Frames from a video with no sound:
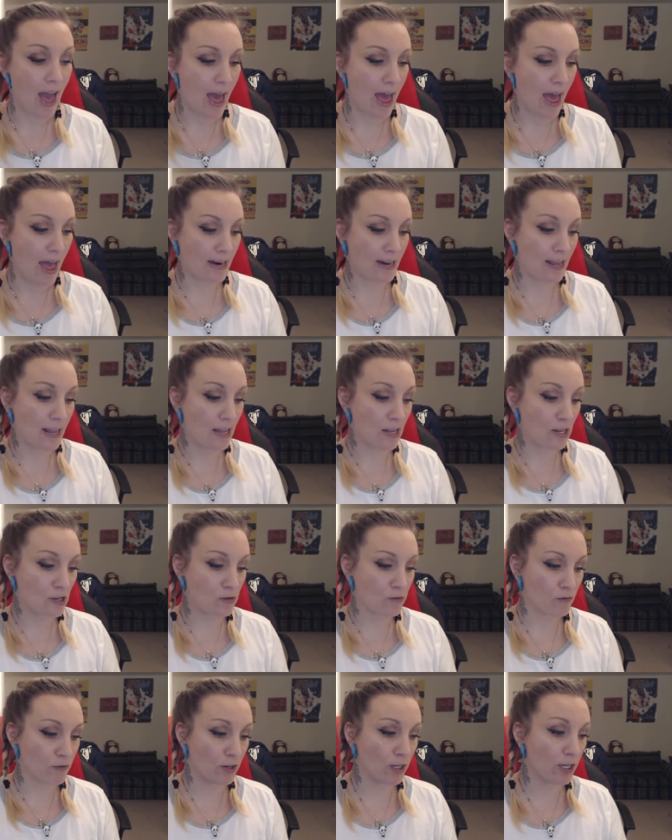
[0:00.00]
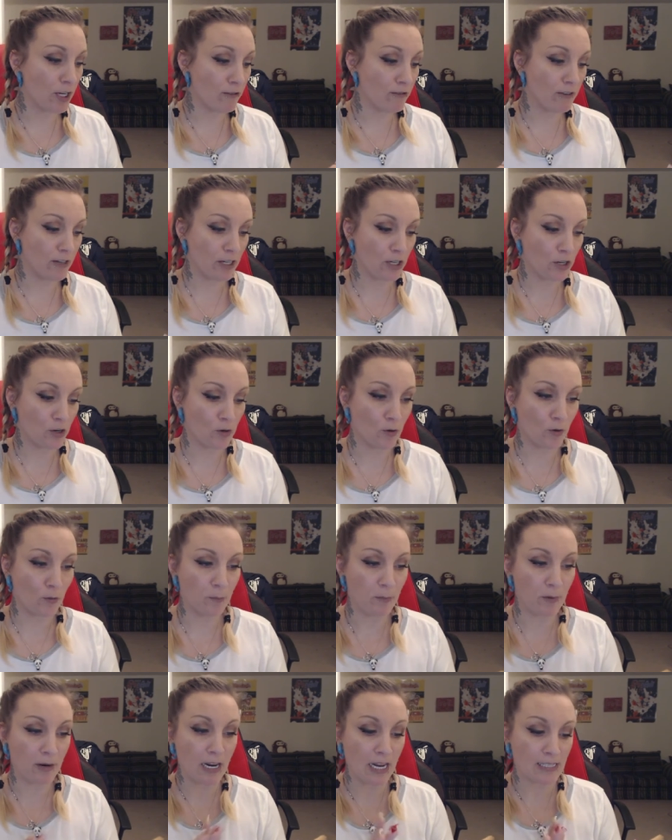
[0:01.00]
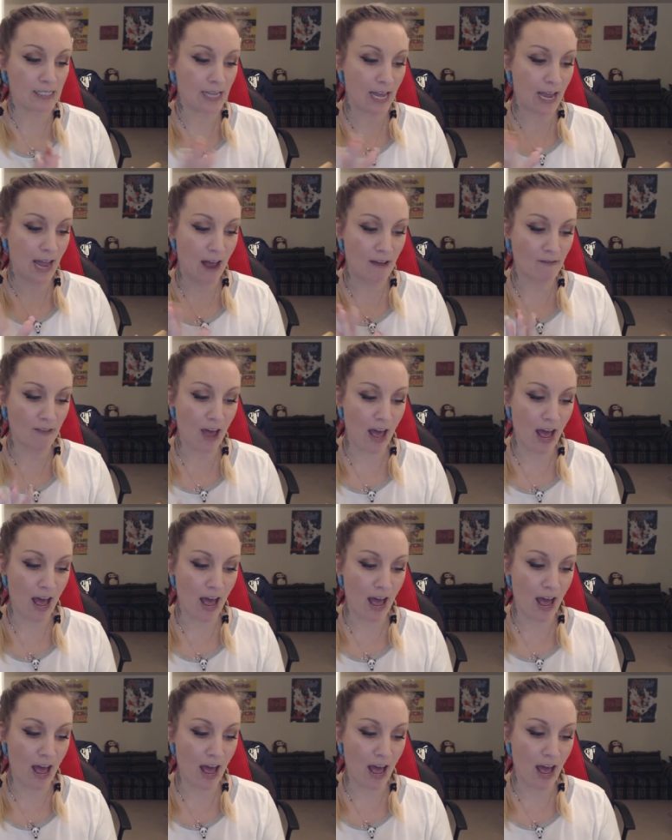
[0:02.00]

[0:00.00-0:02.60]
and it is really really cool because they have the